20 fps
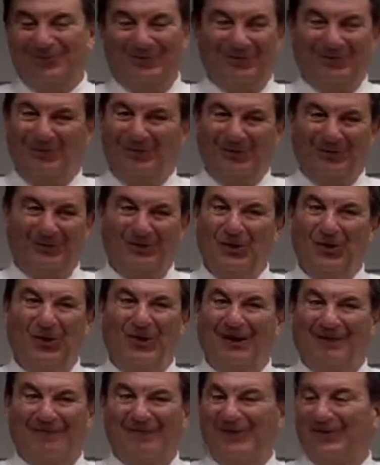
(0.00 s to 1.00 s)
We, we all
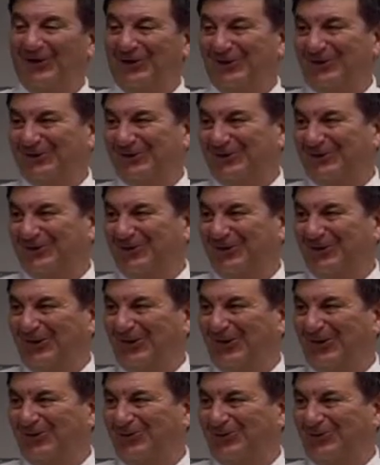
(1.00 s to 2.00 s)
have failures. We
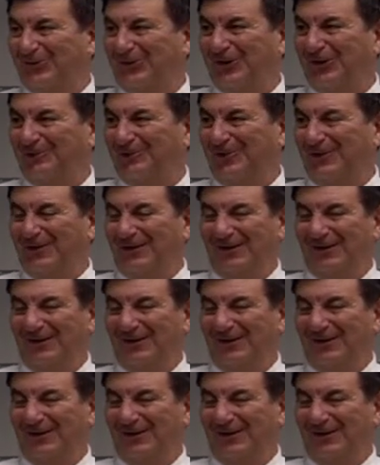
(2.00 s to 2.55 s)
all trip.